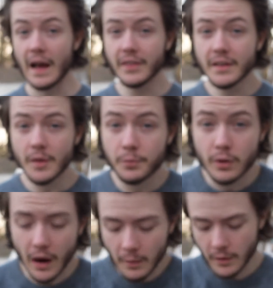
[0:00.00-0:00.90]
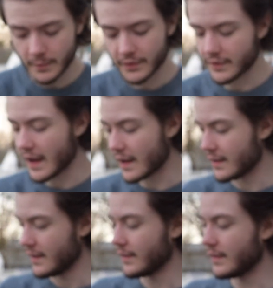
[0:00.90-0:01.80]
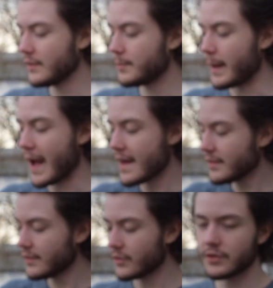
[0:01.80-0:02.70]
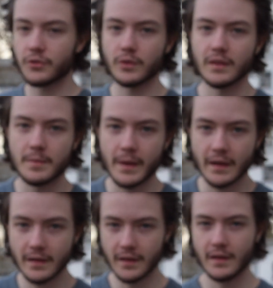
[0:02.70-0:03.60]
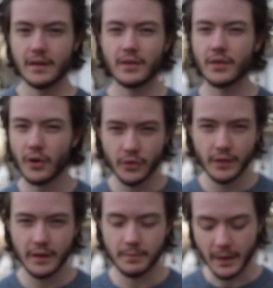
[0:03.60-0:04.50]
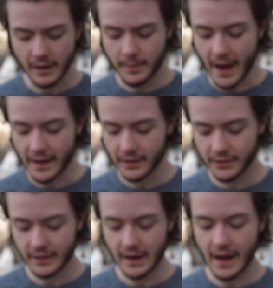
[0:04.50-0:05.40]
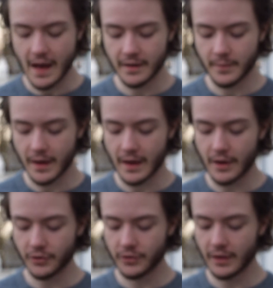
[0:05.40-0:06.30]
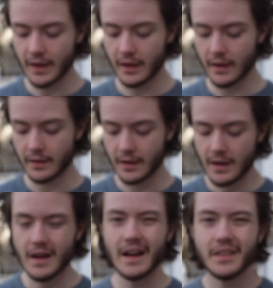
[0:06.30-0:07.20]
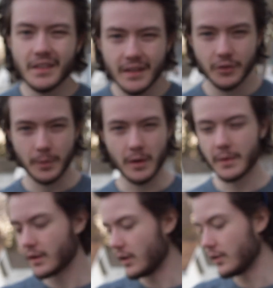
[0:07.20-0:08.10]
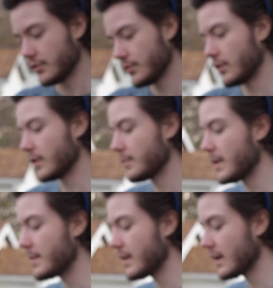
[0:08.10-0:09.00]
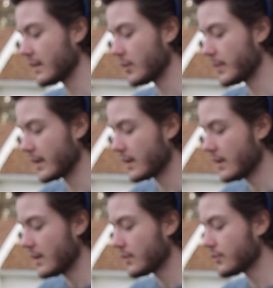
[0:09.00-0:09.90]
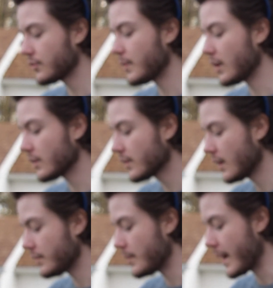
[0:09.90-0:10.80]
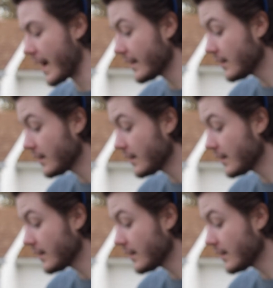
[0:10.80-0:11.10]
I think the problem is that these bags are just really big. They're the only big bags that I had in my house, and I think the experiment calls for maybe a little bit smaller of a bag.